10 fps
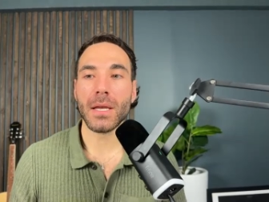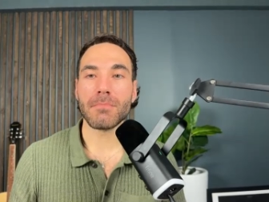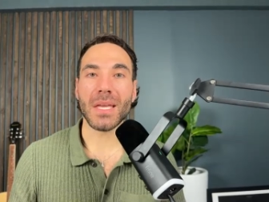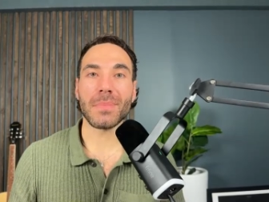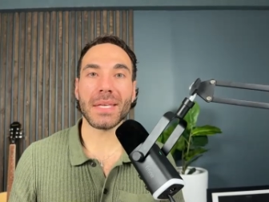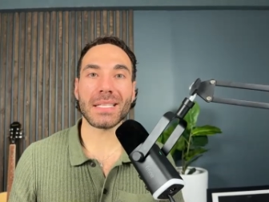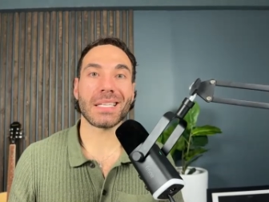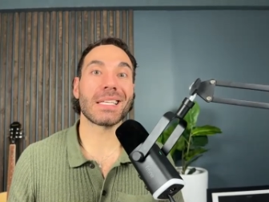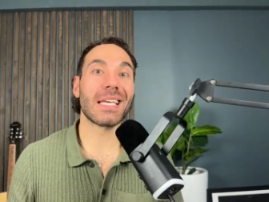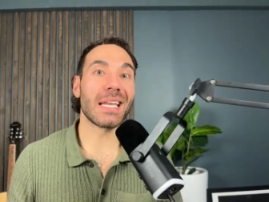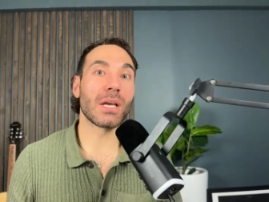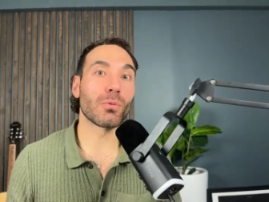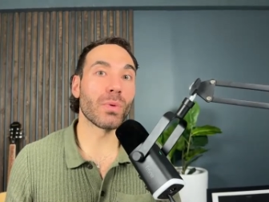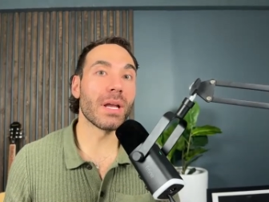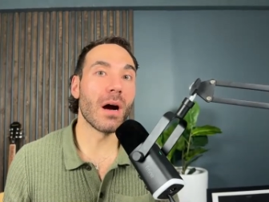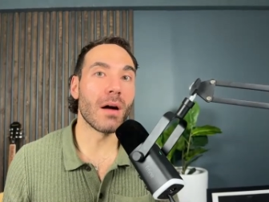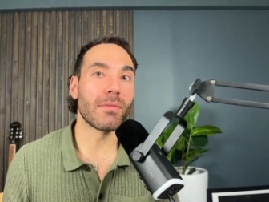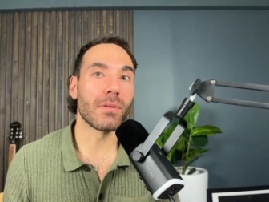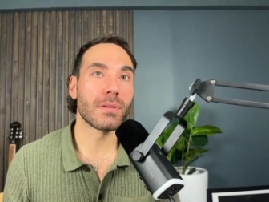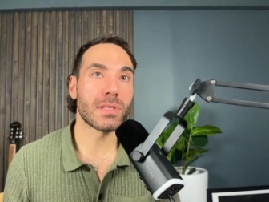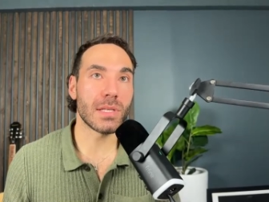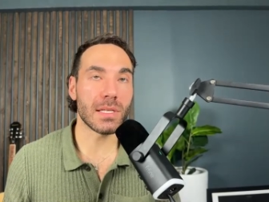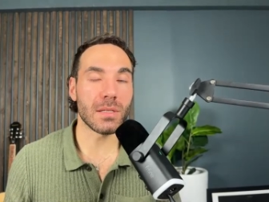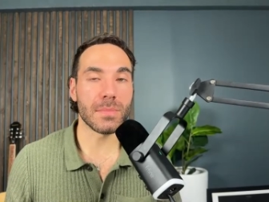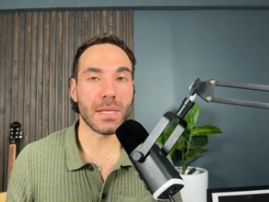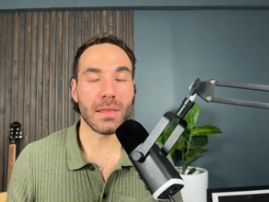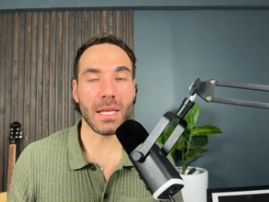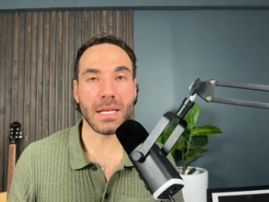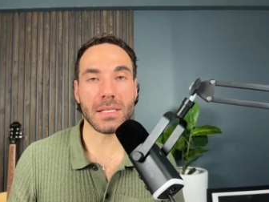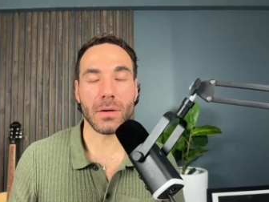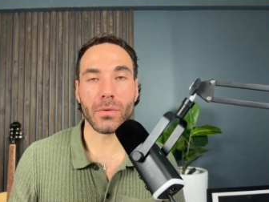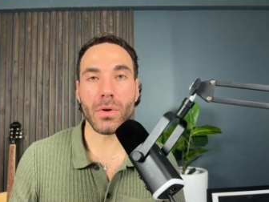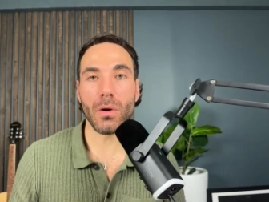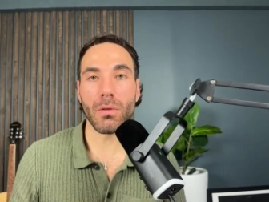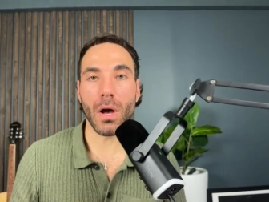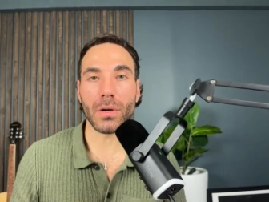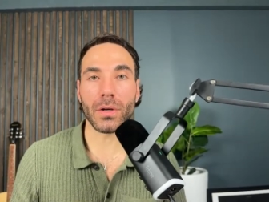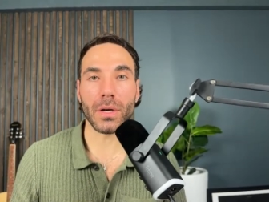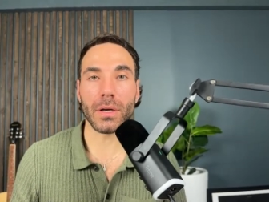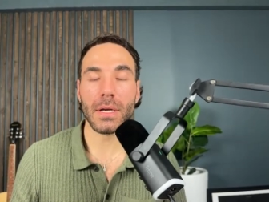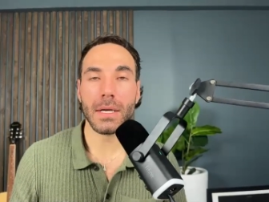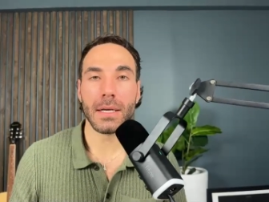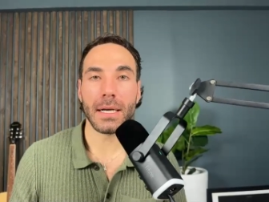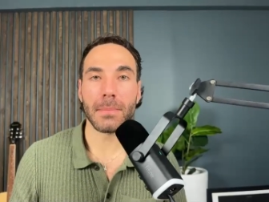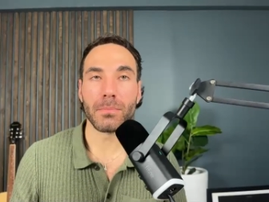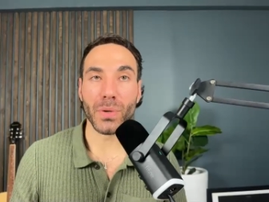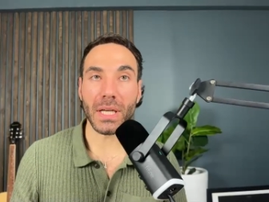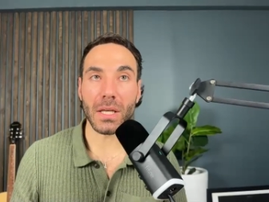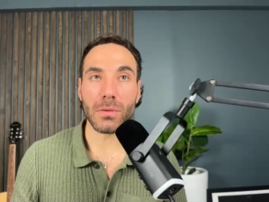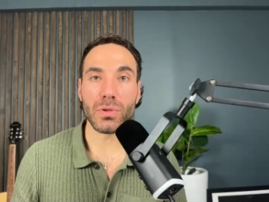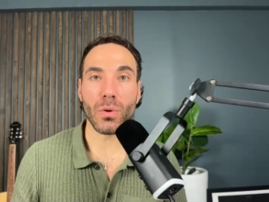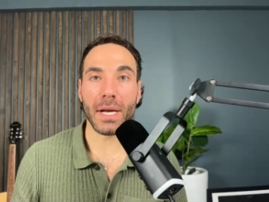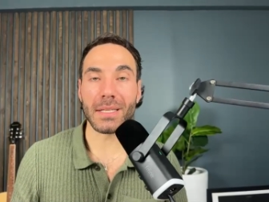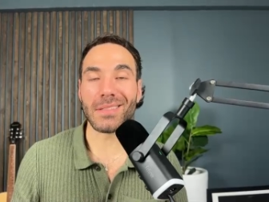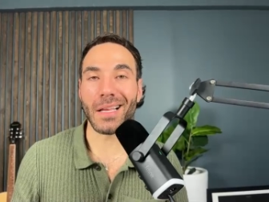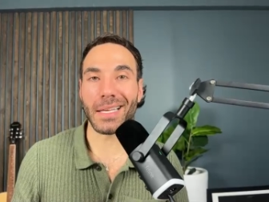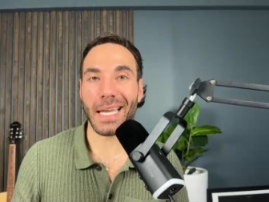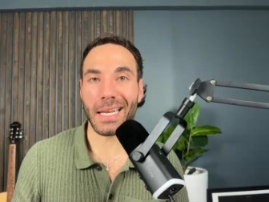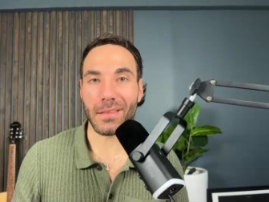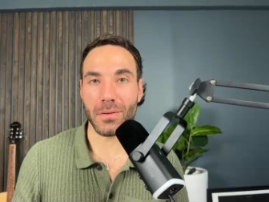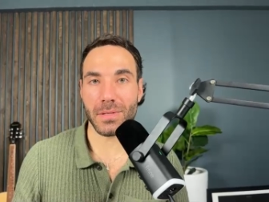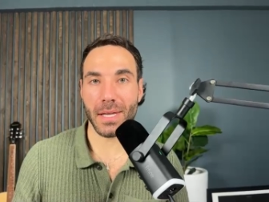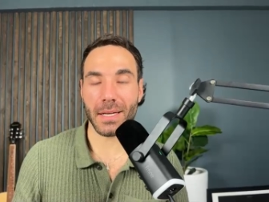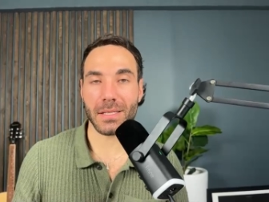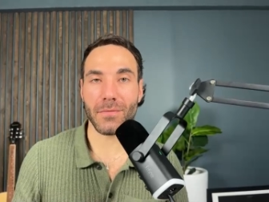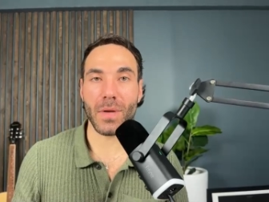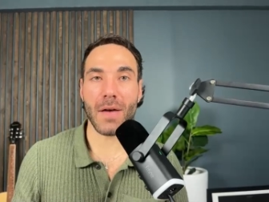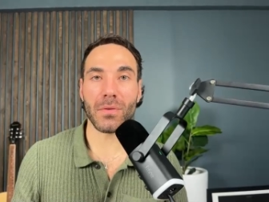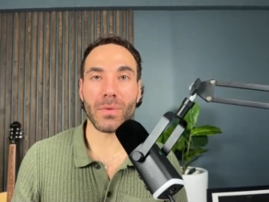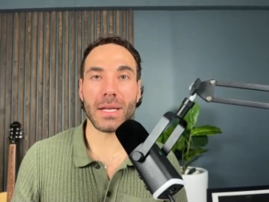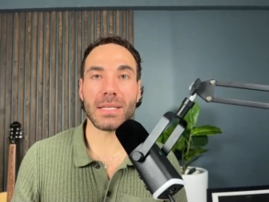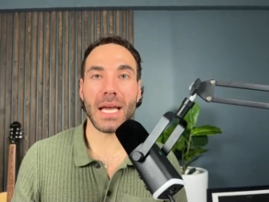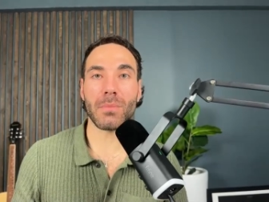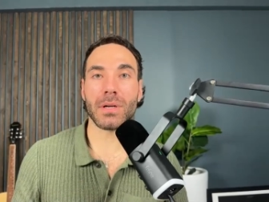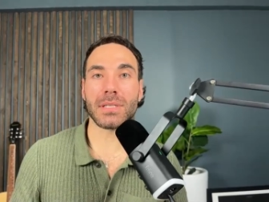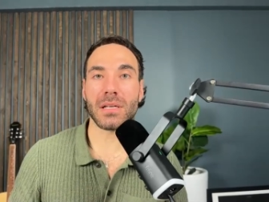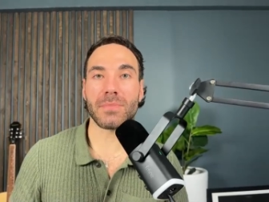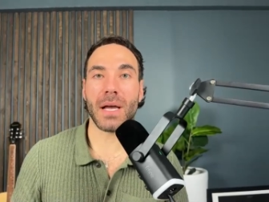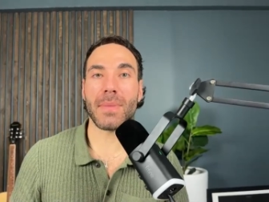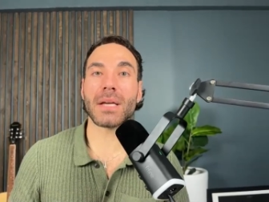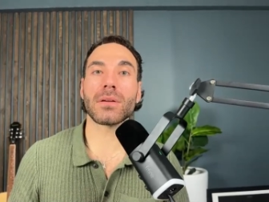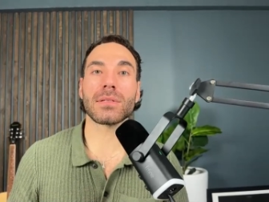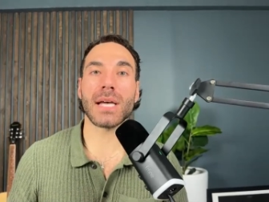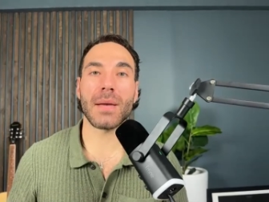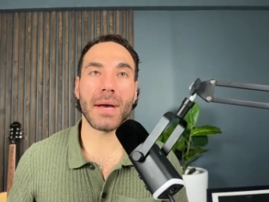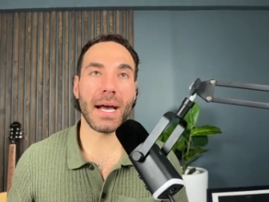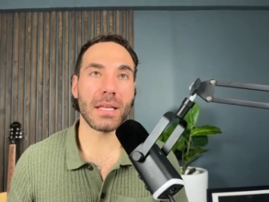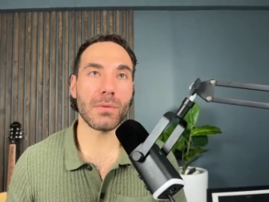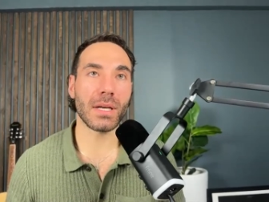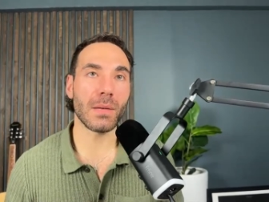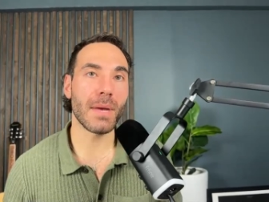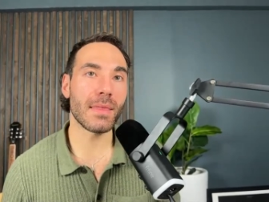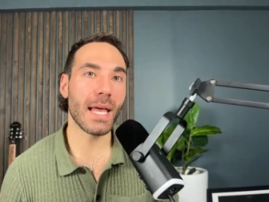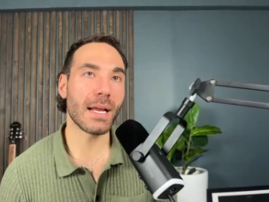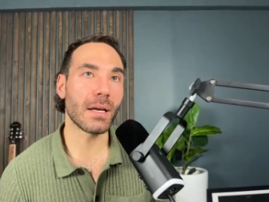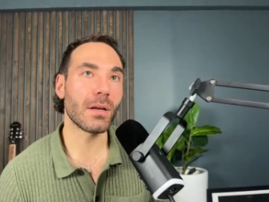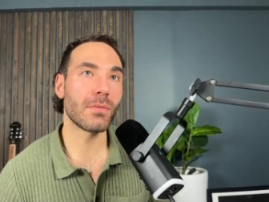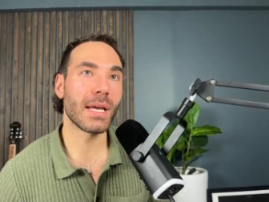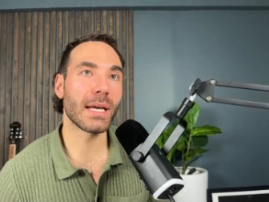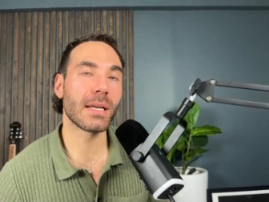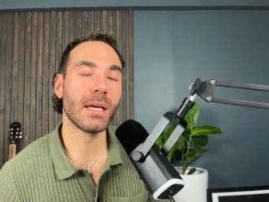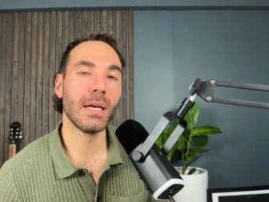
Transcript: Maybe it's getting rid of systems and things that are no longer bringing you joy, delegating those things. If you haven't read Dan Martell's Buy Back Your Time, I highly recommend that. I know Dan.